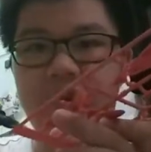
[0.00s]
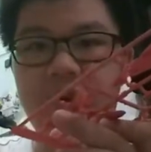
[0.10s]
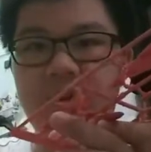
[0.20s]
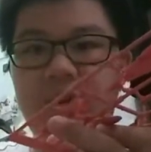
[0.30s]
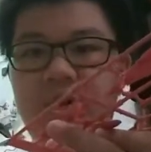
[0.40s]

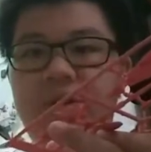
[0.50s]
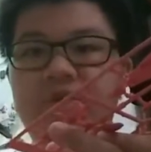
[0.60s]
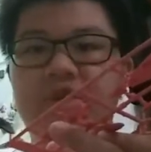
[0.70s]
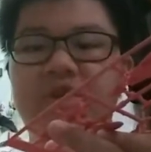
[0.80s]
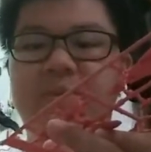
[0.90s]
Although I
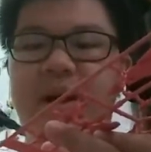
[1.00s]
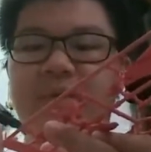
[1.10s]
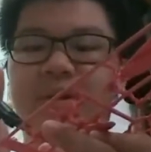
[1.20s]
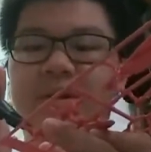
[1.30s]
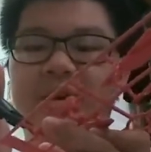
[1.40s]
should just buy
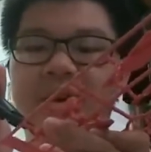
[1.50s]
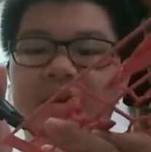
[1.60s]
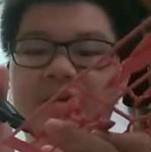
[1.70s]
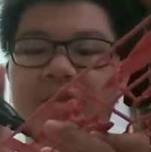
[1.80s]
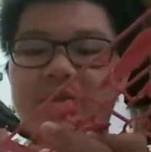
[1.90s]
one. Yeah,
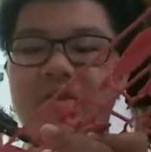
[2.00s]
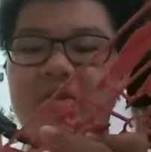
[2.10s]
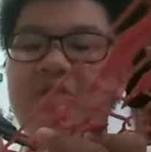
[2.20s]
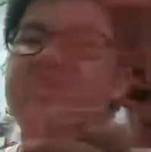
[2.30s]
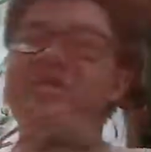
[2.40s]
you
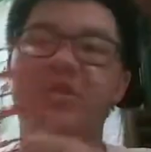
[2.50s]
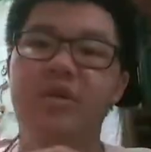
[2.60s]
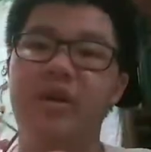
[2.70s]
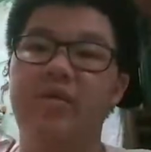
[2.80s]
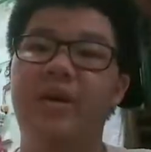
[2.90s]
should just go
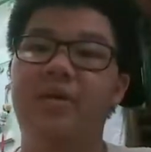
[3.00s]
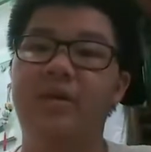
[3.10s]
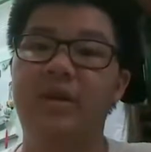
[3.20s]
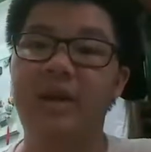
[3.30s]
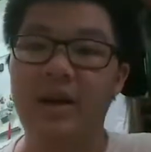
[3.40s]
ahead and buy one.
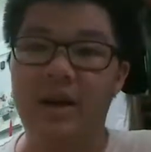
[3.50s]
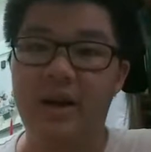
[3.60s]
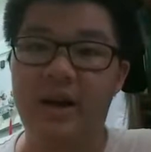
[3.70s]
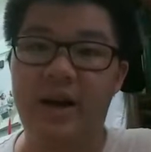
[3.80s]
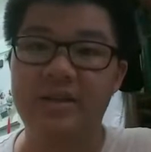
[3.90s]

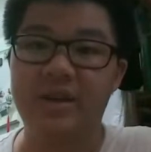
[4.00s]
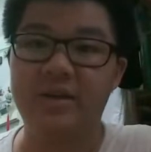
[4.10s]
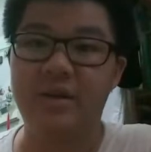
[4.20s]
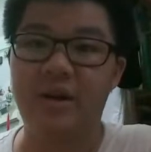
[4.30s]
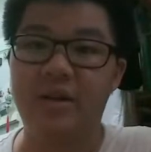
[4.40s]
Ah,
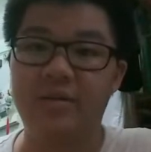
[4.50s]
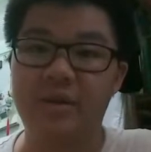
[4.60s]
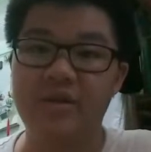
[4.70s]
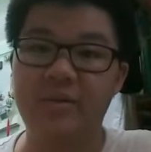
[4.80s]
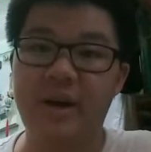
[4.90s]
Tenocon. Well,
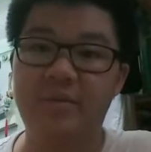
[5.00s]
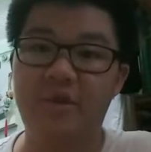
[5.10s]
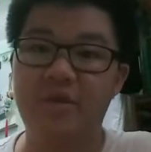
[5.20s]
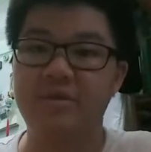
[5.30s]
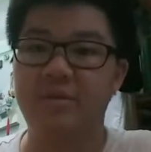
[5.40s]
too bad I'm
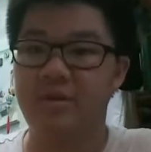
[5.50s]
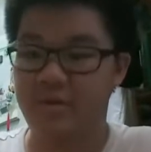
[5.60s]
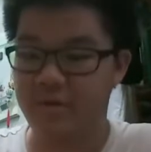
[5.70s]
working tomorrow.